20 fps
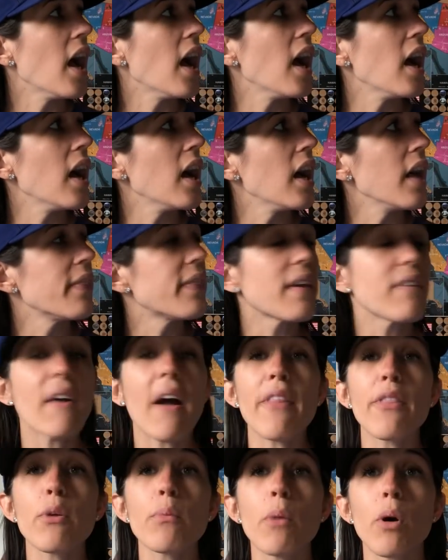They've
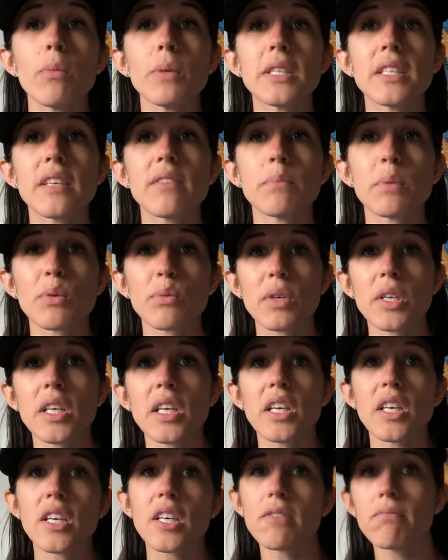had their moments, they've been
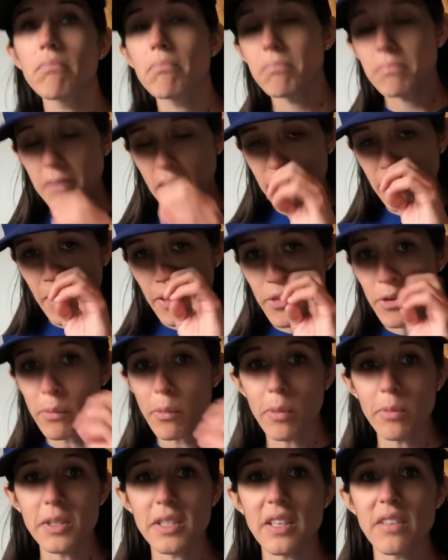really good. They've had their
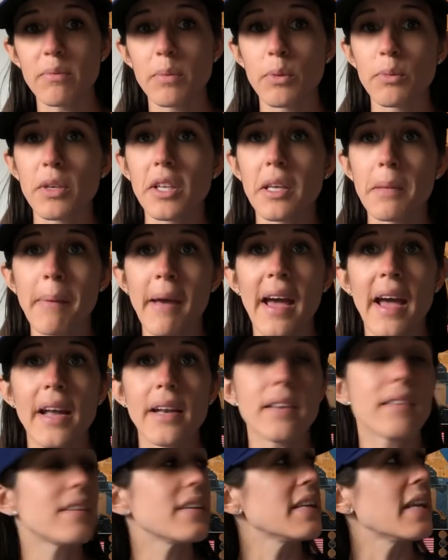moments, they've been really
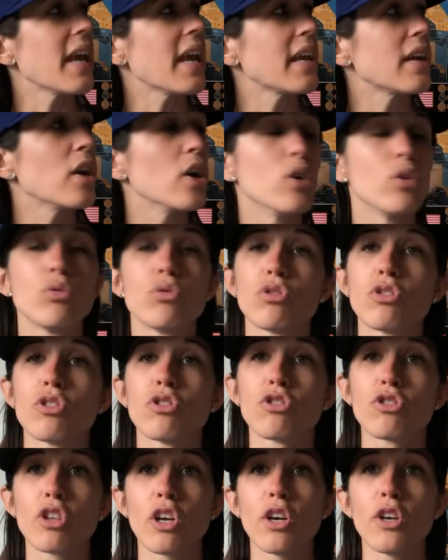bad. Today goes
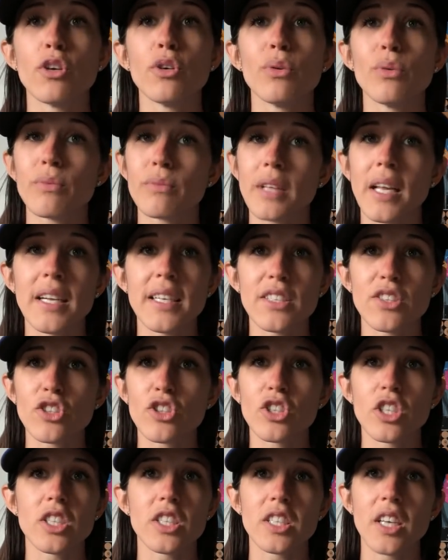to show that
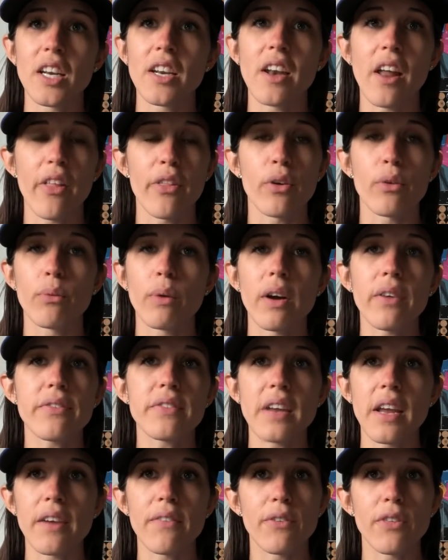it's just another rough
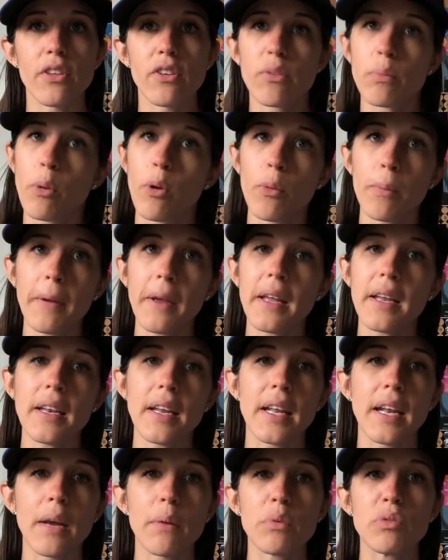day for this
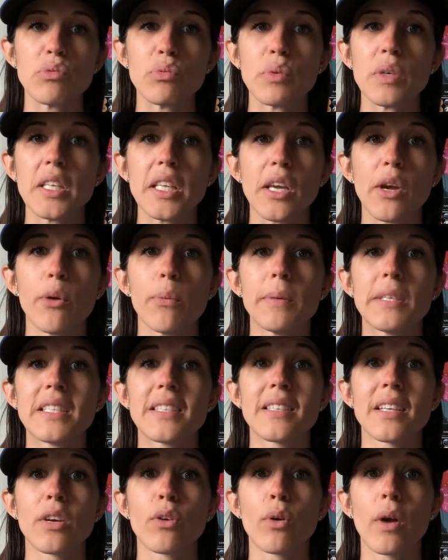bullpen, and I was really hoping
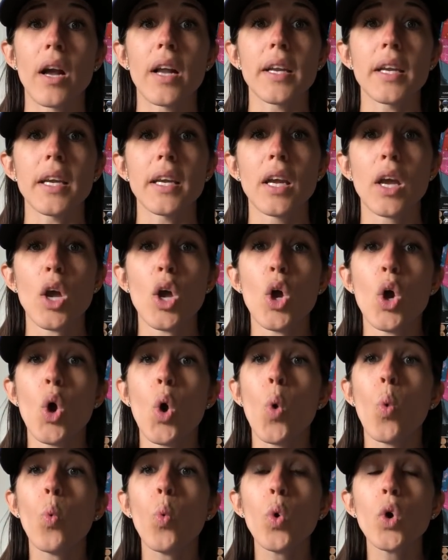Cingrani
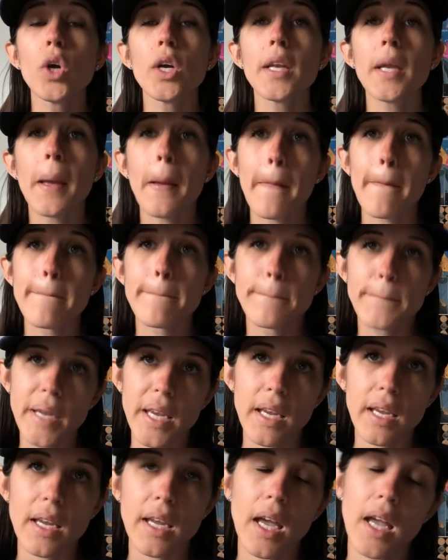would
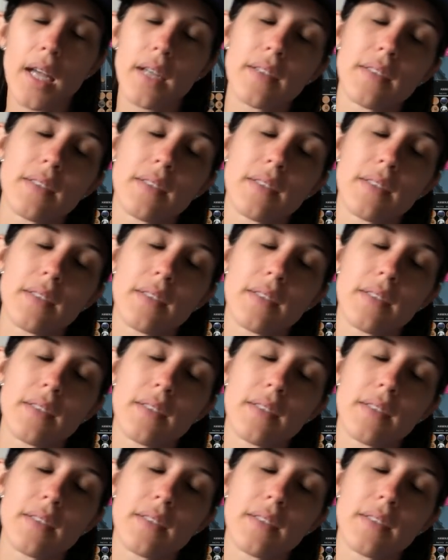be